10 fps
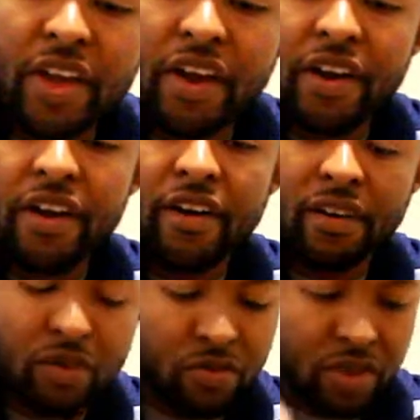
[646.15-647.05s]
there.
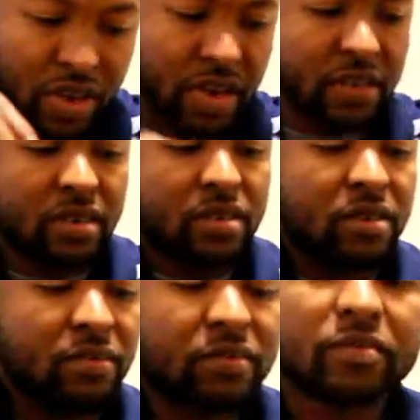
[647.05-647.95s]
Oh yes.
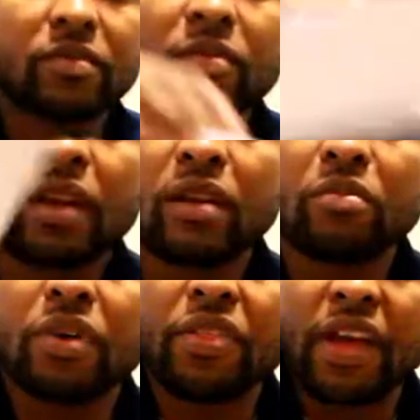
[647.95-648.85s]

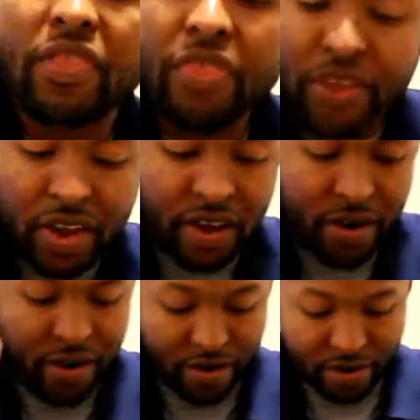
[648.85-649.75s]
Put that
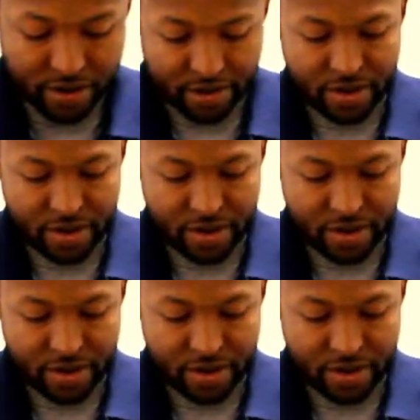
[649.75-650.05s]
there.